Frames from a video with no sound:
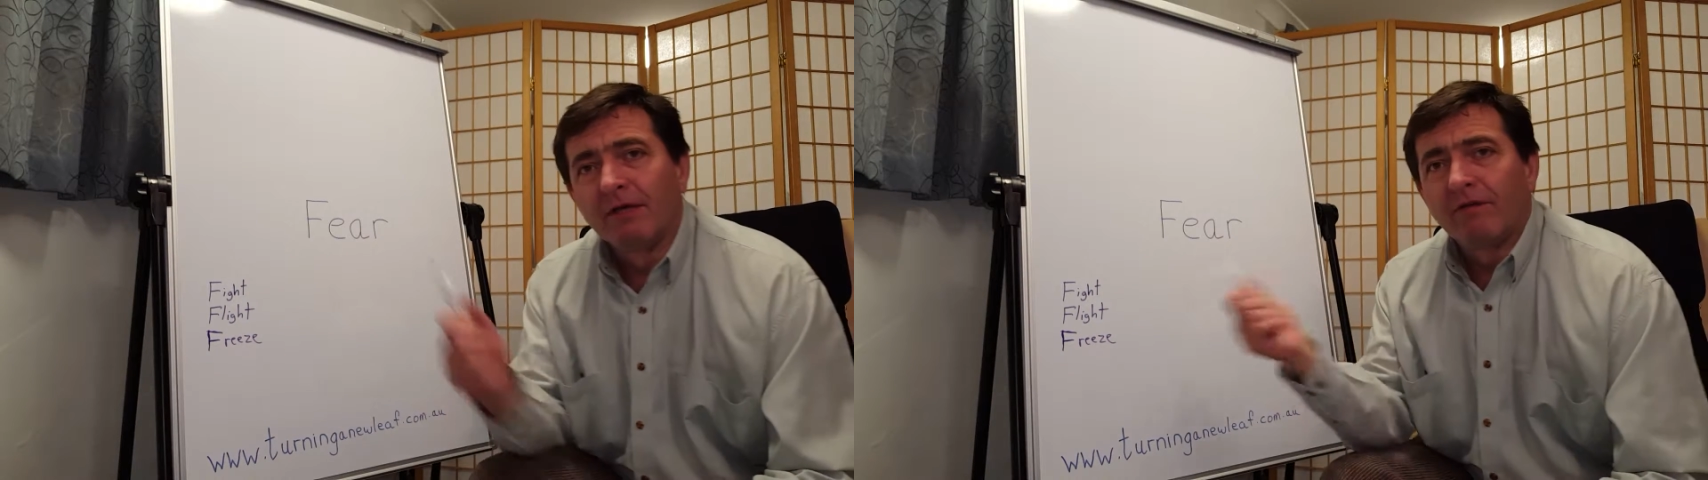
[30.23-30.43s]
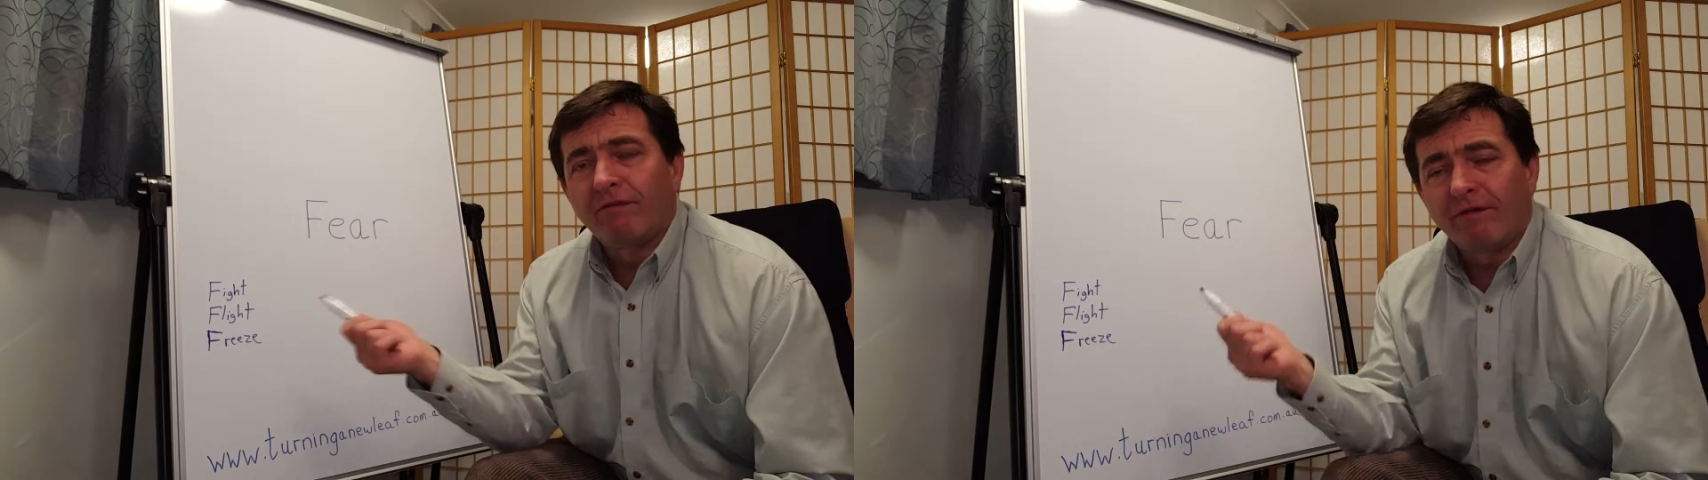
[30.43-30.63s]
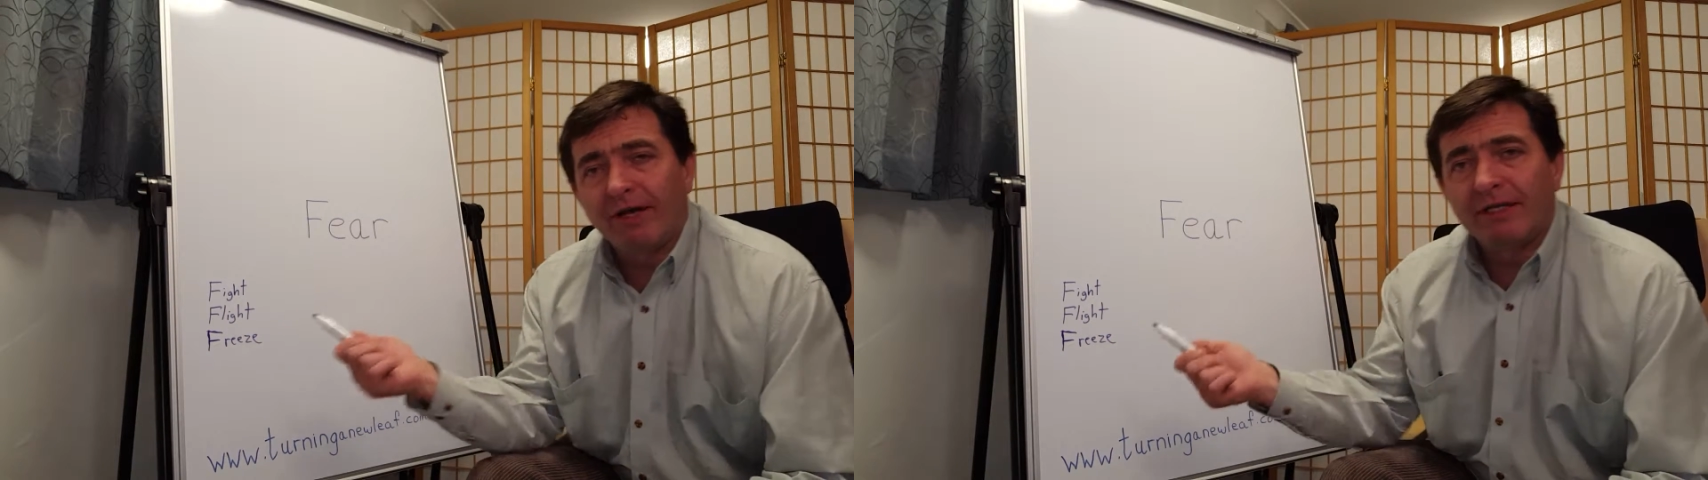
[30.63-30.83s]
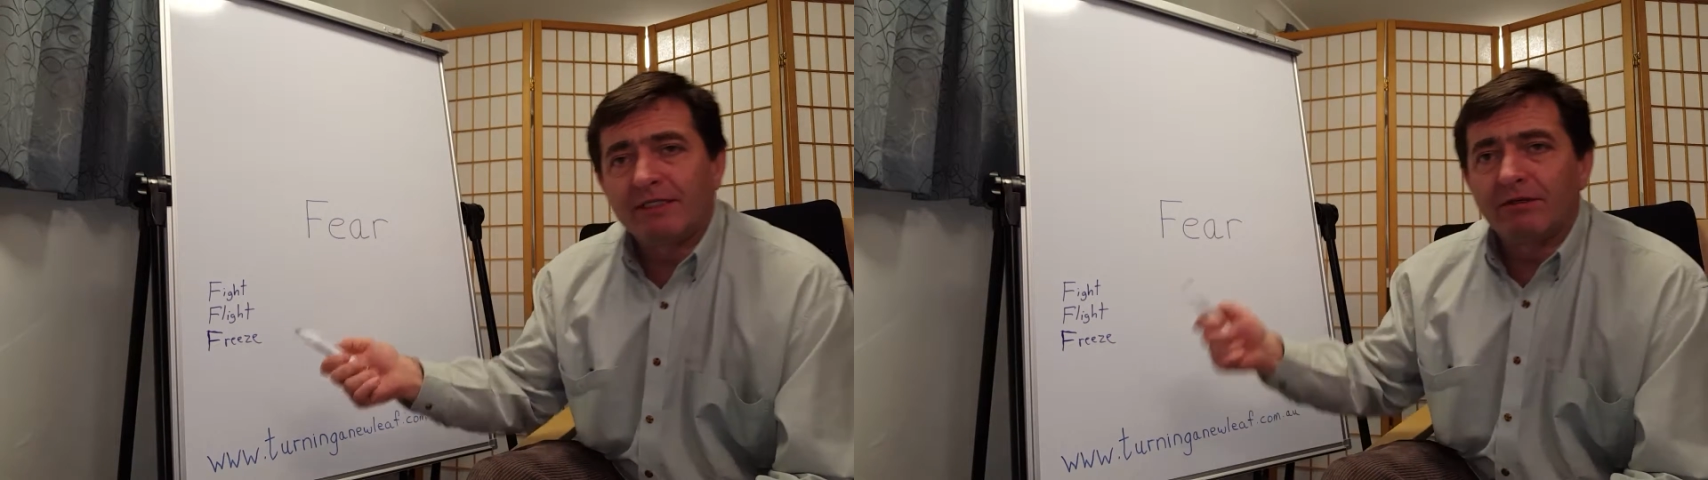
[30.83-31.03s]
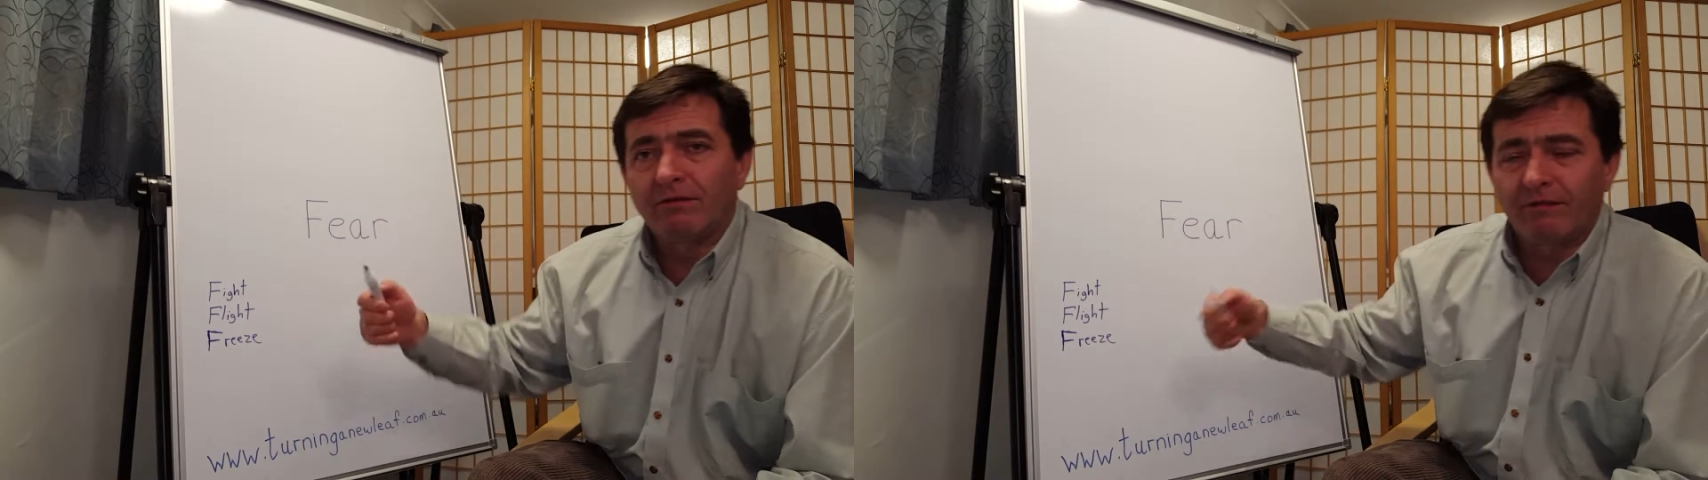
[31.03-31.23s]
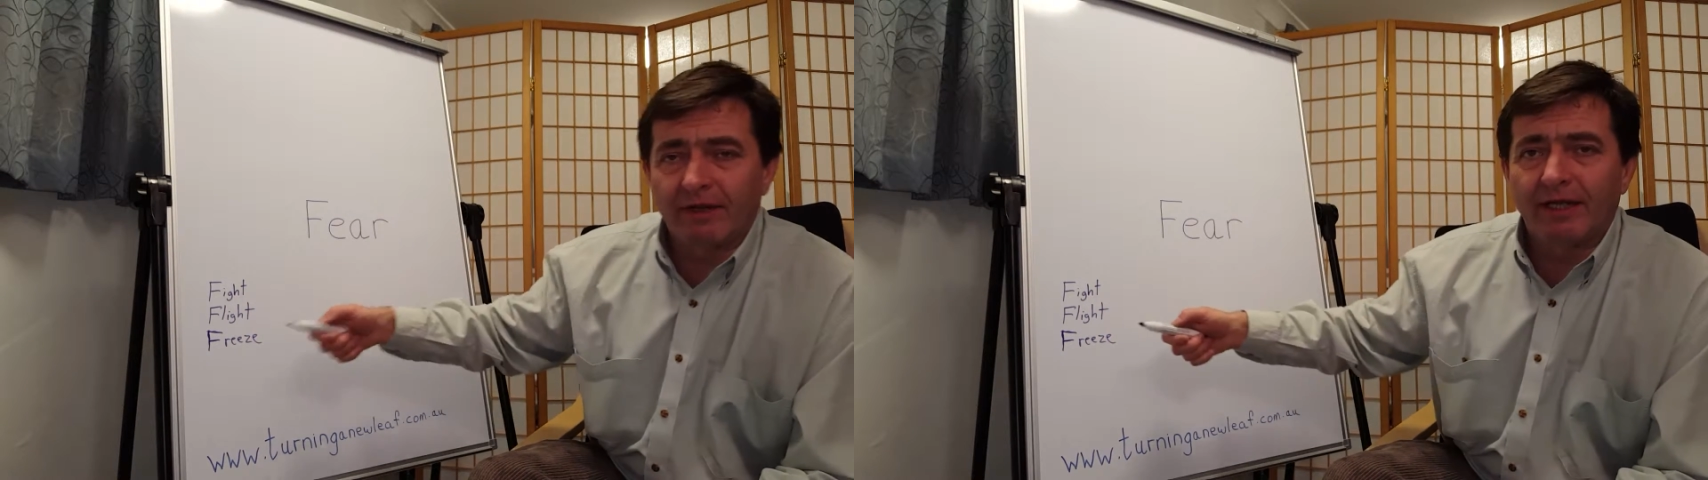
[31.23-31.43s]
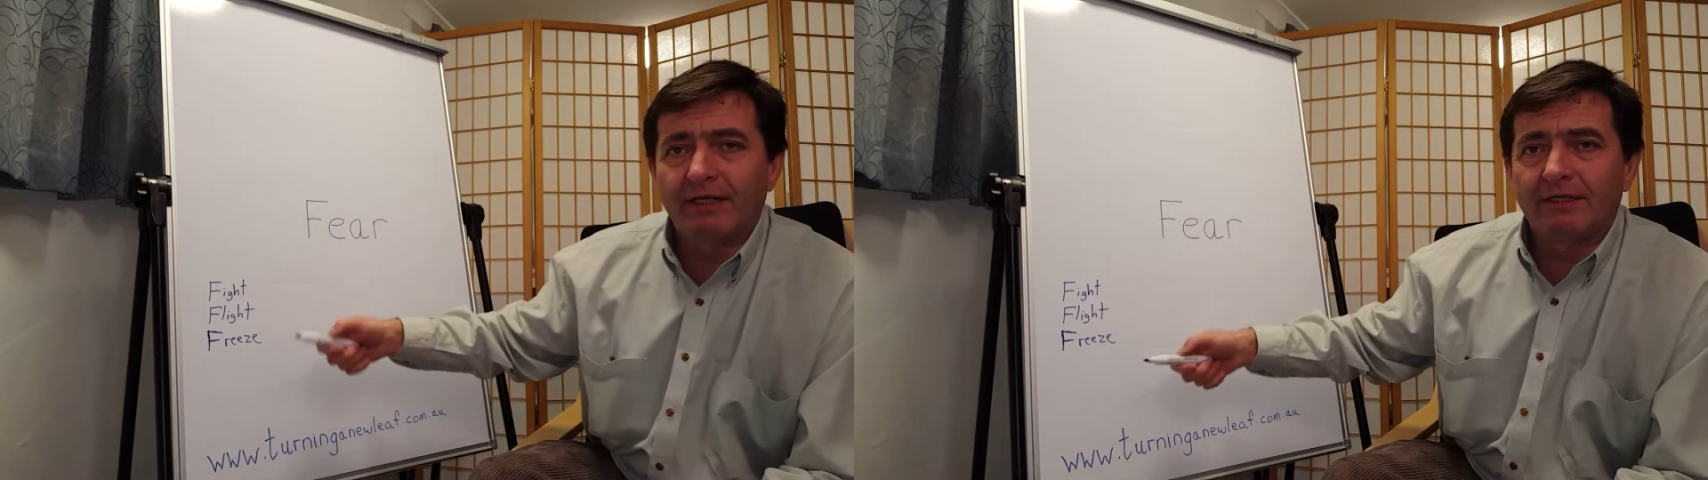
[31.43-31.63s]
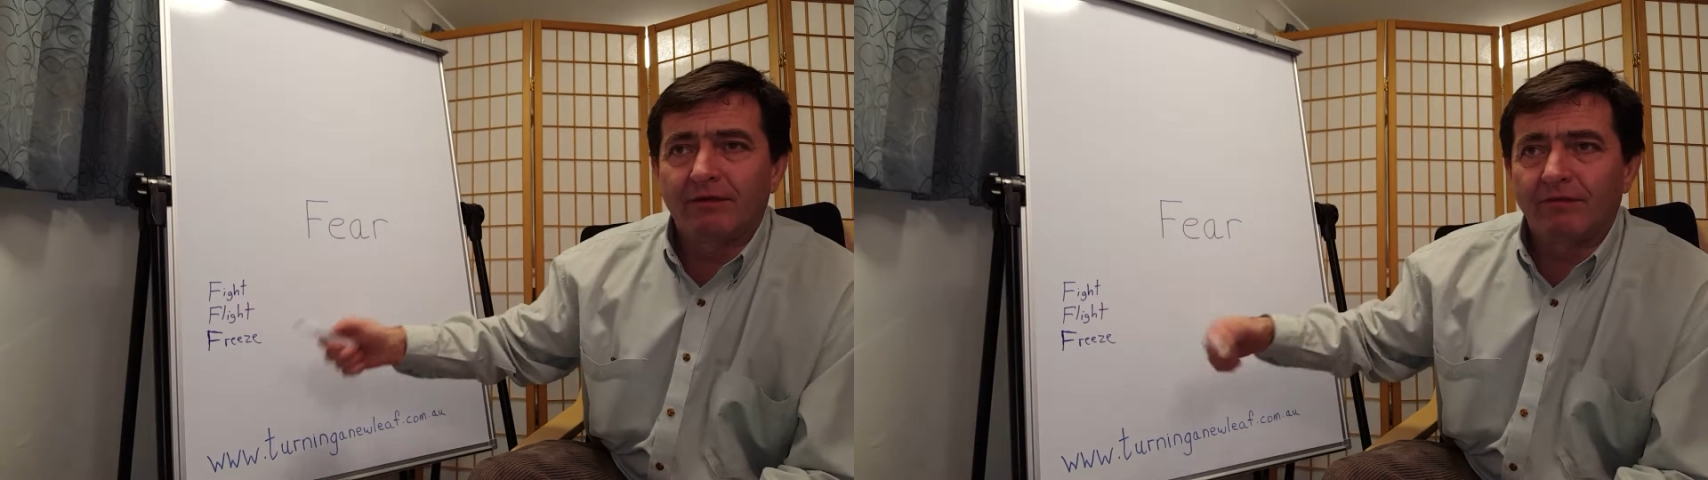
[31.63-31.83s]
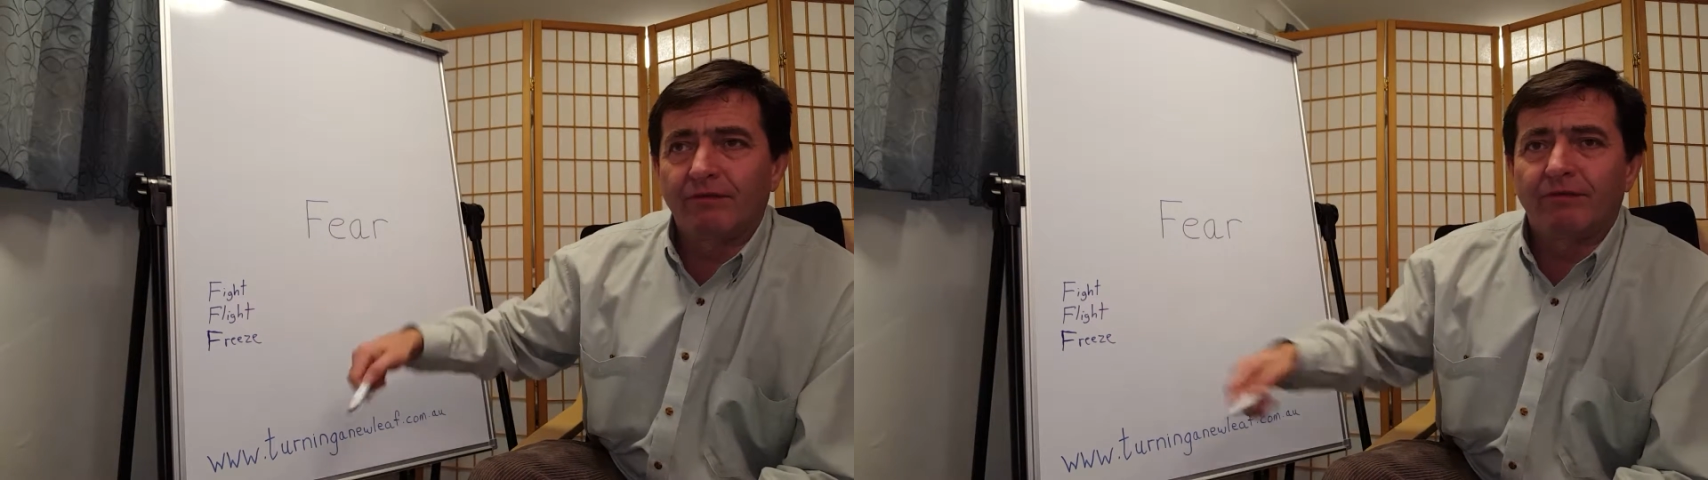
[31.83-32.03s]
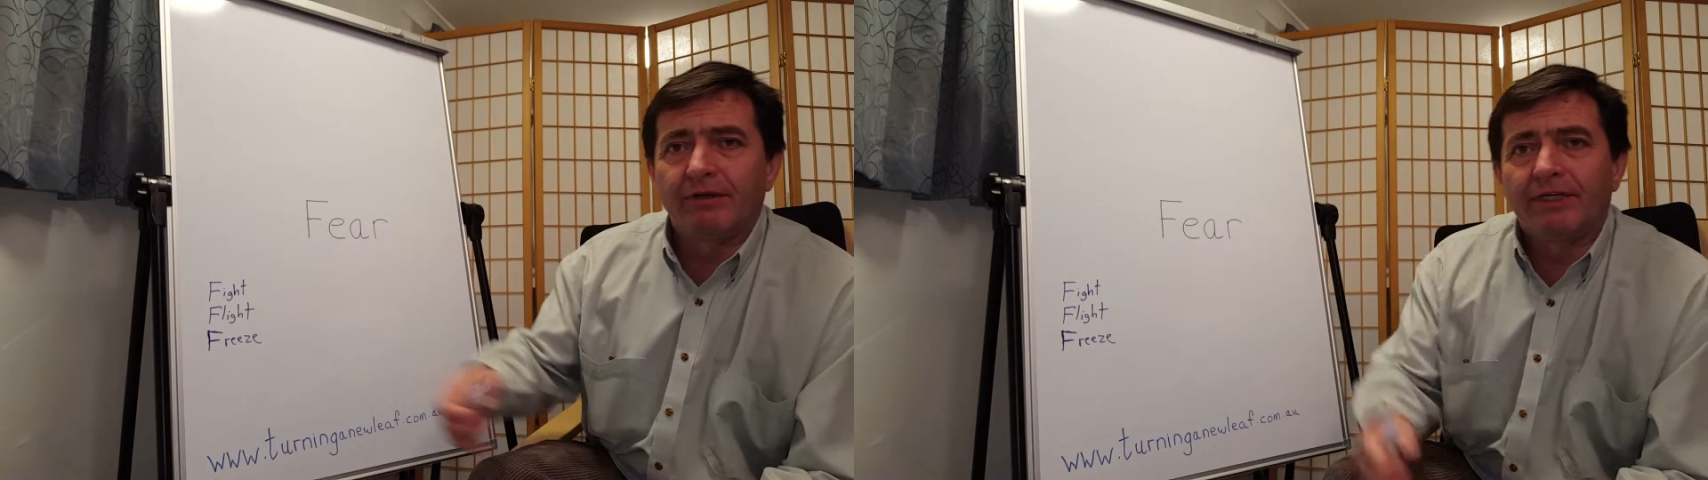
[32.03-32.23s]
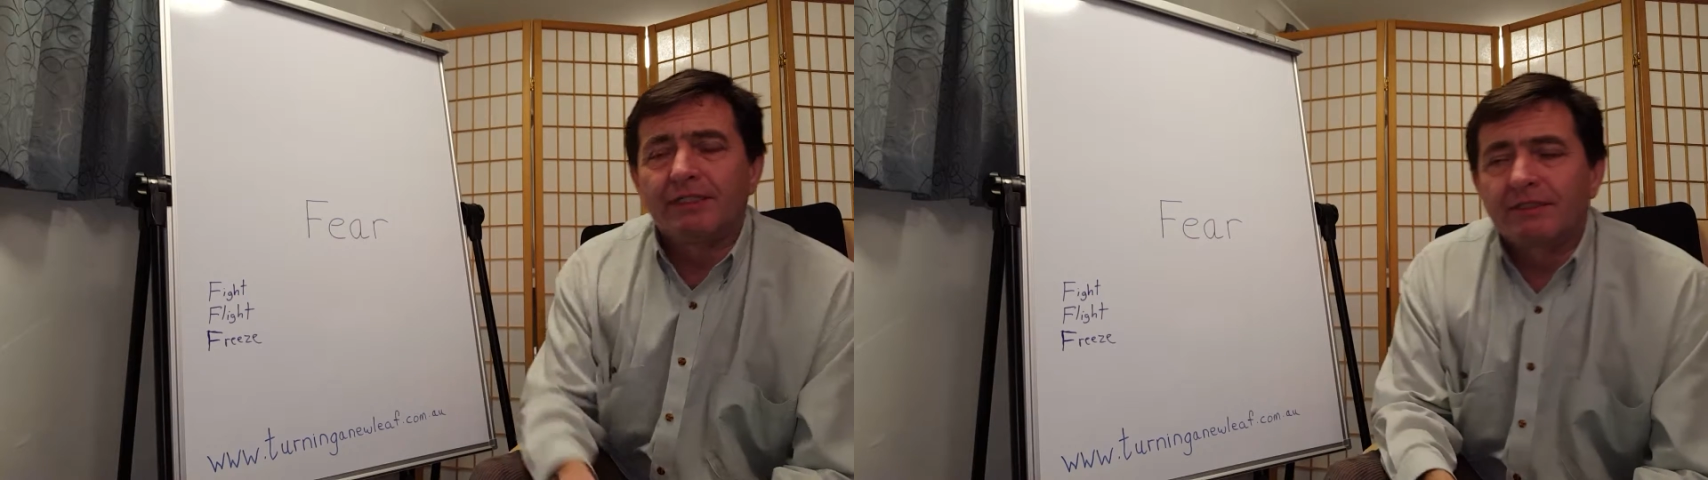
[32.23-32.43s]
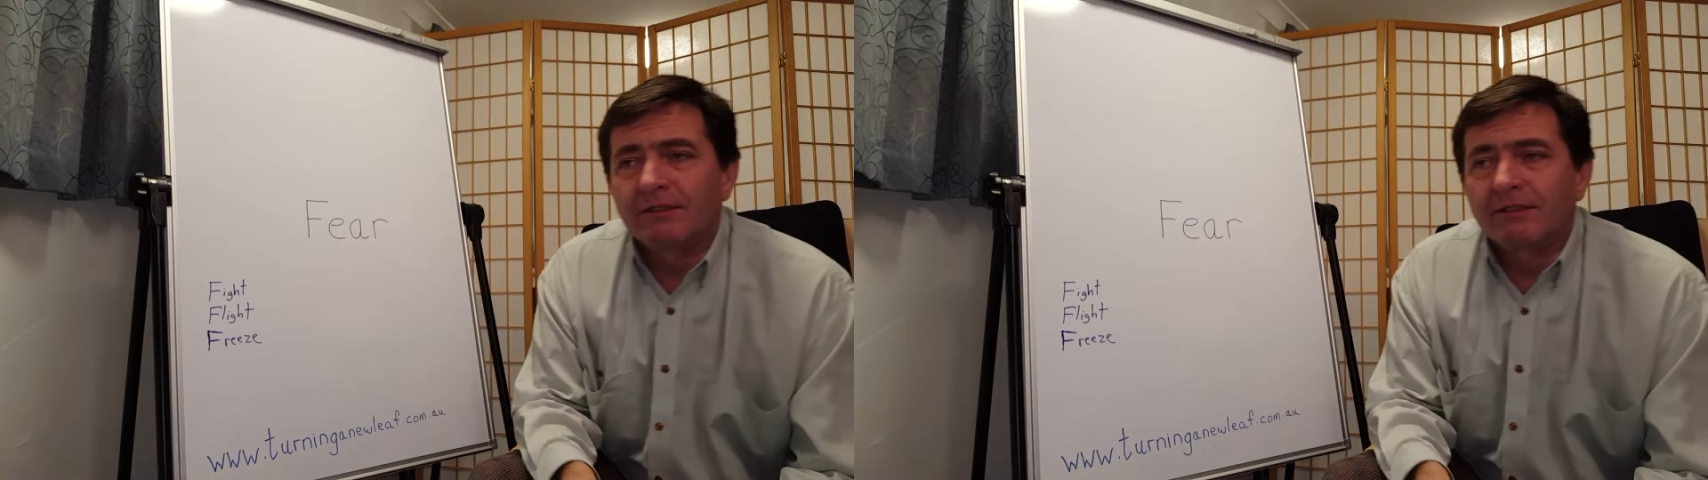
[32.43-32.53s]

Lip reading: Fight or flight or freeze.